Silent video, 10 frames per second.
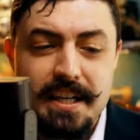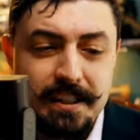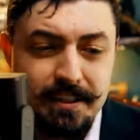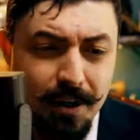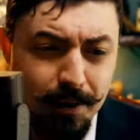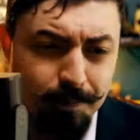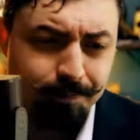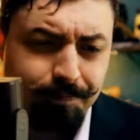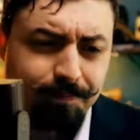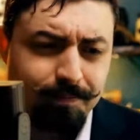So,
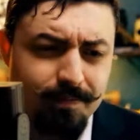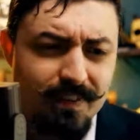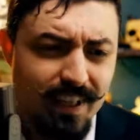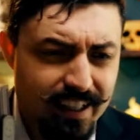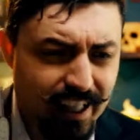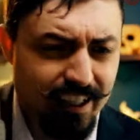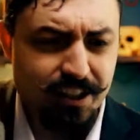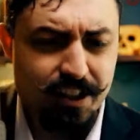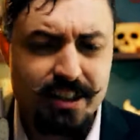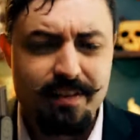that's
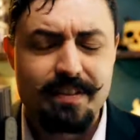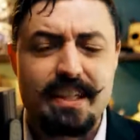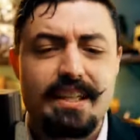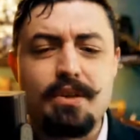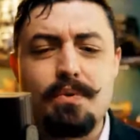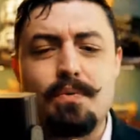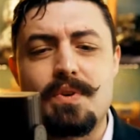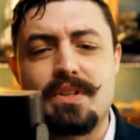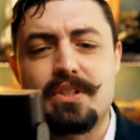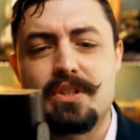just something you
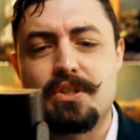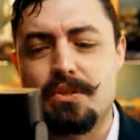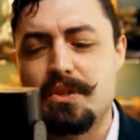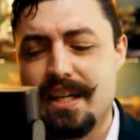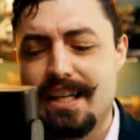want to